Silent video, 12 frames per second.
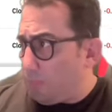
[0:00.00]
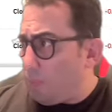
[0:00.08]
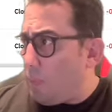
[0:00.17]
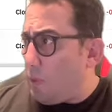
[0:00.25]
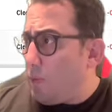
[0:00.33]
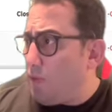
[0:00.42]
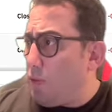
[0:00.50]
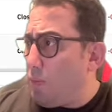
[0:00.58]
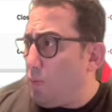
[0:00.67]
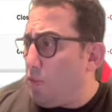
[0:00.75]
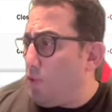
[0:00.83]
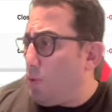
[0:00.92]
0
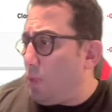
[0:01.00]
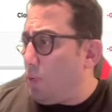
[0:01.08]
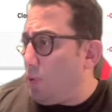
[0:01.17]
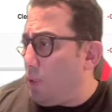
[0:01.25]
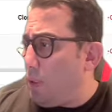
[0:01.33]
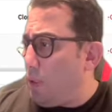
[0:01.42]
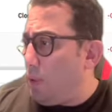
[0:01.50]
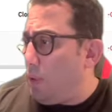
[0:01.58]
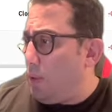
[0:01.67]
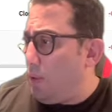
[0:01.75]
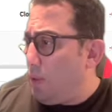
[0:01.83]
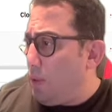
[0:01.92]
0.09
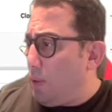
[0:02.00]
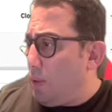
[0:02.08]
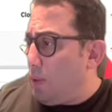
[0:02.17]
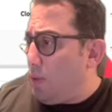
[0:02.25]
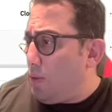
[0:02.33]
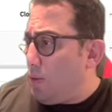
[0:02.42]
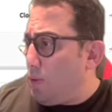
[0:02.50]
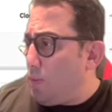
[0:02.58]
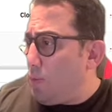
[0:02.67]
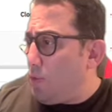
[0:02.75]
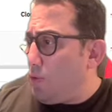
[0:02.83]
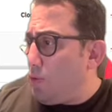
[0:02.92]
0
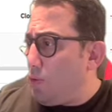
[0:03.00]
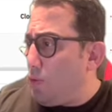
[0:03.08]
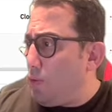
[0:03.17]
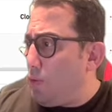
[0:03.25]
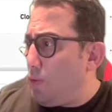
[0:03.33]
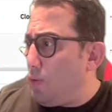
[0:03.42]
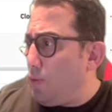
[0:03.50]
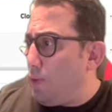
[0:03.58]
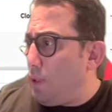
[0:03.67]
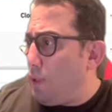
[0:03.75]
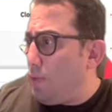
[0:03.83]
0.025,